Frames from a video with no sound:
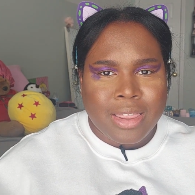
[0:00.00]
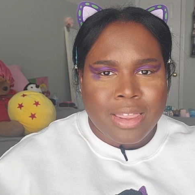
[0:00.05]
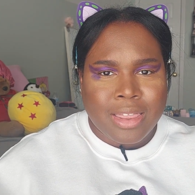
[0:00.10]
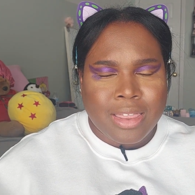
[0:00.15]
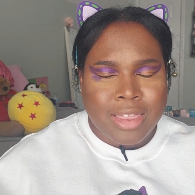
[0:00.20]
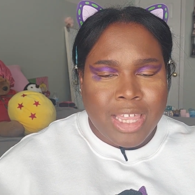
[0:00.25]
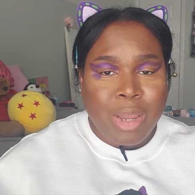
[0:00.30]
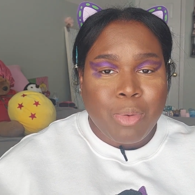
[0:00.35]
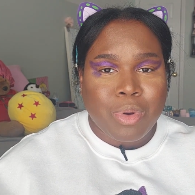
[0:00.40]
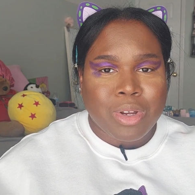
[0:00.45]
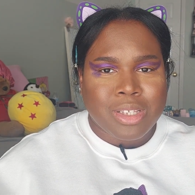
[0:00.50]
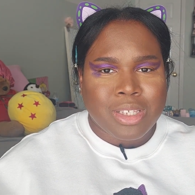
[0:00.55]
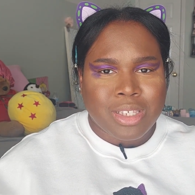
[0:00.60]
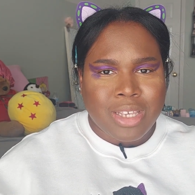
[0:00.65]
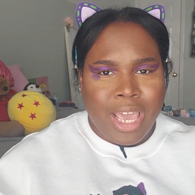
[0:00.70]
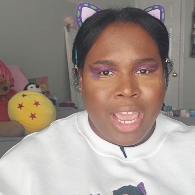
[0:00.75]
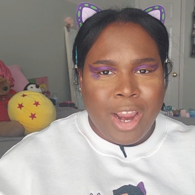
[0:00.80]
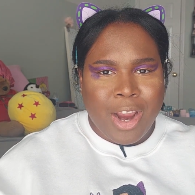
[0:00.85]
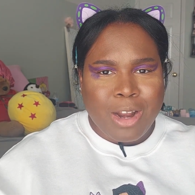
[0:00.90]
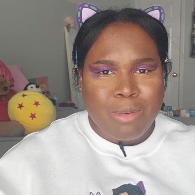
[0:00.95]
they were
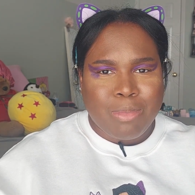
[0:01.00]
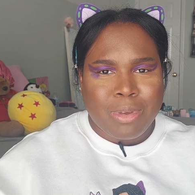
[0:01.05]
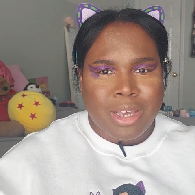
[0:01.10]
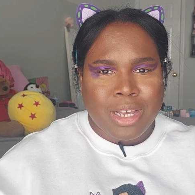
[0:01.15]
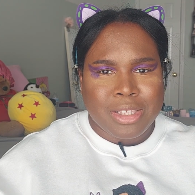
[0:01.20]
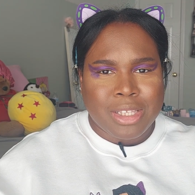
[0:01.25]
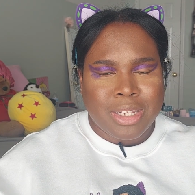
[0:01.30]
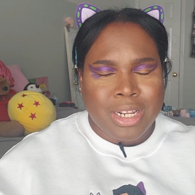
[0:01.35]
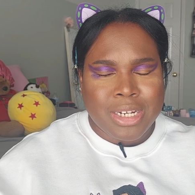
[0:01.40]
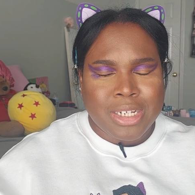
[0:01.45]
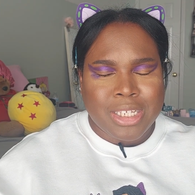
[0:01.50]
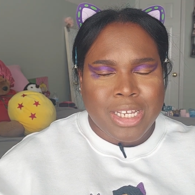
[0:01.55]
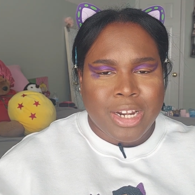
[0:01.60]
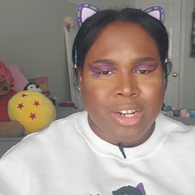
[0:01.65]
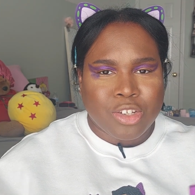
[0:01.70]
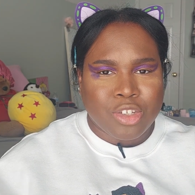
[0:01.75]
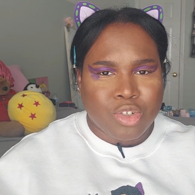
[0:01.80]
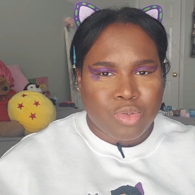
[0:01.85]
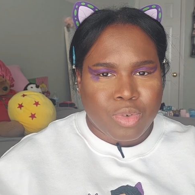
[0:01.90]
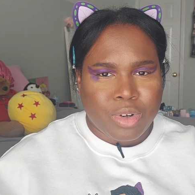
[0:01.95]
scared because the dentist
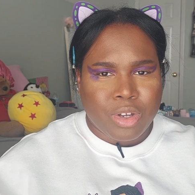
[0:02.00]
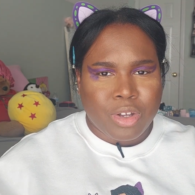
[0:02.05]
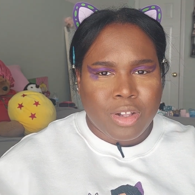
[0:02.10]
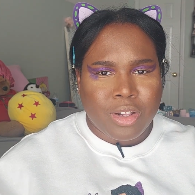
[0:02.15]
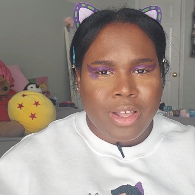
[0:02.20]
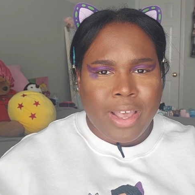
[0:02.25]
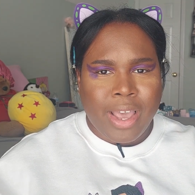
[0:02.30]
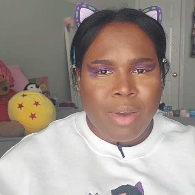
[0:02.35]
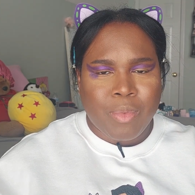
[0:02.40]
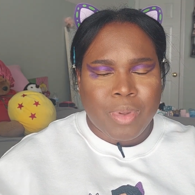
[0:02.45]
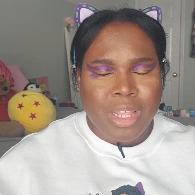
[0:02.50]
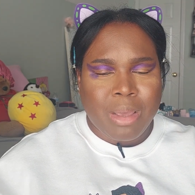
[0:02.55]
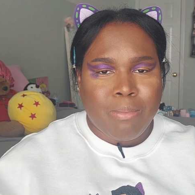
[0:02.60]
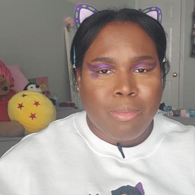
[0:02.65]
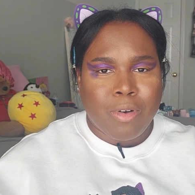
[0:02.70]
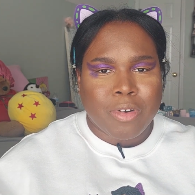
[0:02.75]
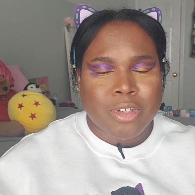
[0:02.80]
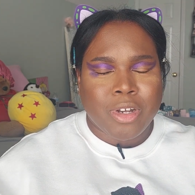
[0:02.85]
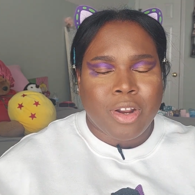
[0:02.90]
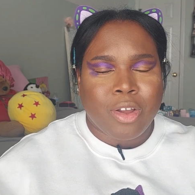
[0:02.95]
had a drill, and when they
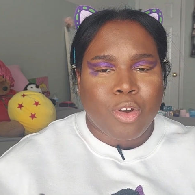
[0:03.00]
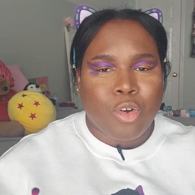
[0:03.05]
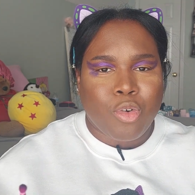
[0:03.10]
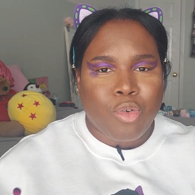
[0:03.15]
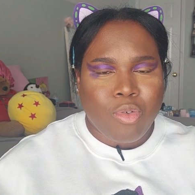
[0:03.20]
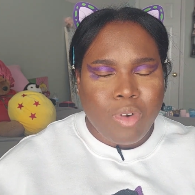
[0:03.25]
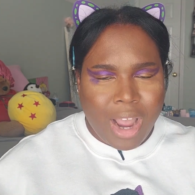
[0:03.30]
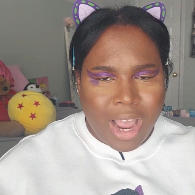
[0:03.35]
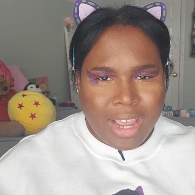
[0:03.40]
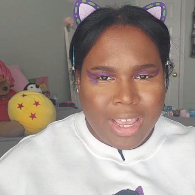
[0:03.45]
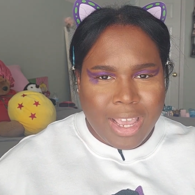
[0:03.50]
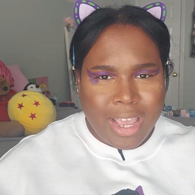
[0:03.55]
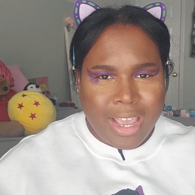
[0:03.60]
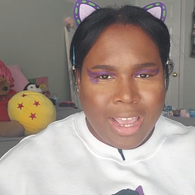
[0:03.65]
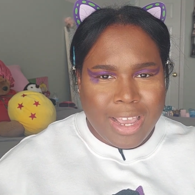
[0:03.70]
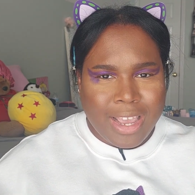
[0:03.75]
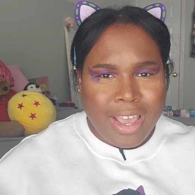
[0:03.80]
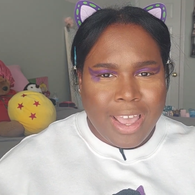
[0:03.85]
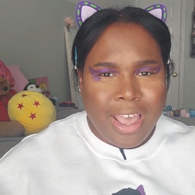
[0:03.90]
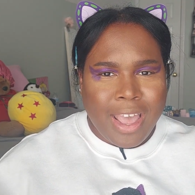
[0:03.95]
both started
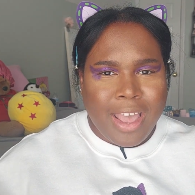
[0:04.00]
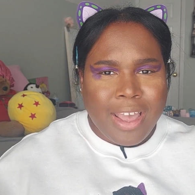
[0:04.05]
crying,